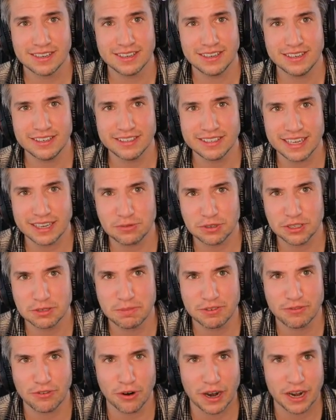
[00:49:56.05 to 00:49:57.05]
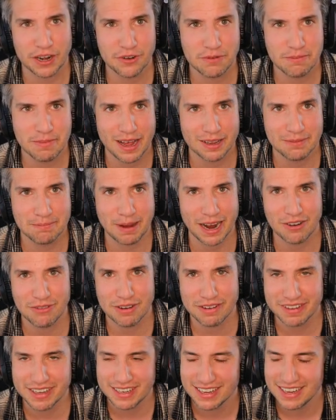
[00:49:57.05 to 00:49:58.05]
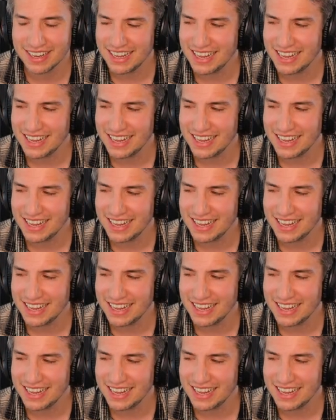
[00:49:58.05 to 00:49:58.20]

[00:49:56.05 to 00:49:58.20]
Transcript: You know, that was before I knew about Revit.